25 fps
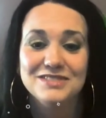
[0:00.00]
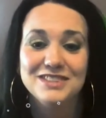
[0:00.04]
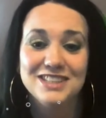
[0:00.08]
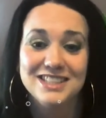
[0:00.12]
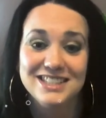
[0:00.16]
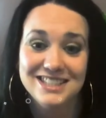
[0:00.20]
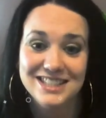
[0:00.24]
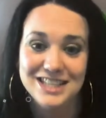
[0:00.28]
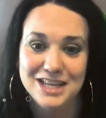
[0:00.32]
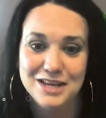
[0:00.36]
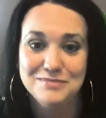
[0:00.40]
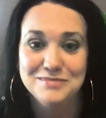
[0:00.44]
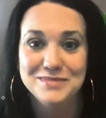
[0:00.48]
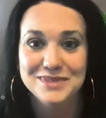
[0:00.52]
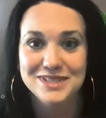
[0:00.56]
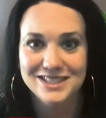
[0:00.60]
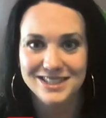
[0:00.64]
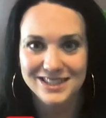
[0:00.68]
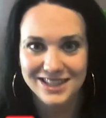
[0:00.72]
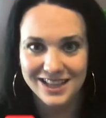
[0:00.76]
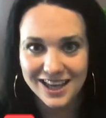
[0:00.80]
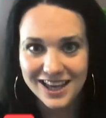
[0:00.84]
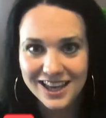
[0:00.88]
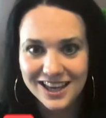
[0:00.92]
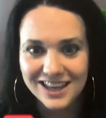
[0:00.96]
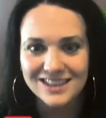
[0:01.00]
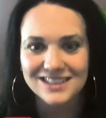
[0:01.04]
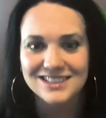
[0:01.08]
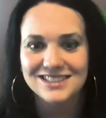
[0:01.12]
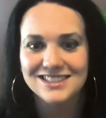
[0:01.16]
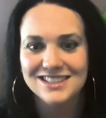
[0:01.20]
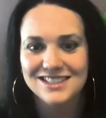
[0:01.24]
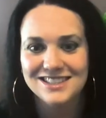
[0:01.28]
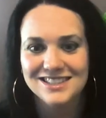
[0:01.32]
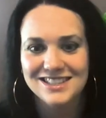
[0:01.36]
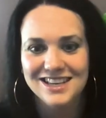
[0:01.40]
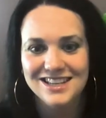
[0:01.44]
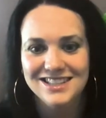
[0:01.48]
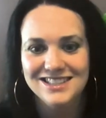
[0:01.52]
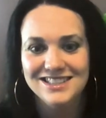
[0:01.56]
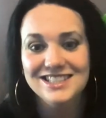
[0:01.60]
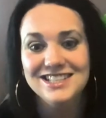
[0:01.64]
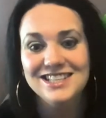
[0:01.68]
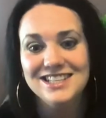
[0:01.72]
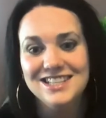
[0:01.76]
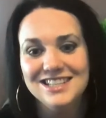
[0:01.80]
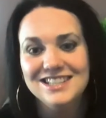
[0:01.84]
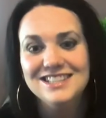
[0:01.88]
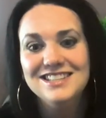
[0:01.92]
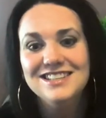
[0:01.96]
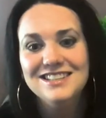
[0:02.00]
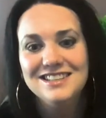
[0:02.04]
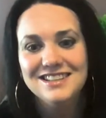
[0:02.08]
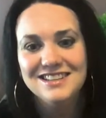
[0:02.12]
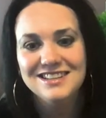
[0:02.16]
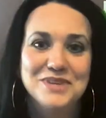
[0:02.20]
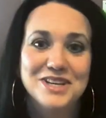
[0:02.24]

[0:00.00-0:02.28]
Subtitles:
the same mistakes as I did.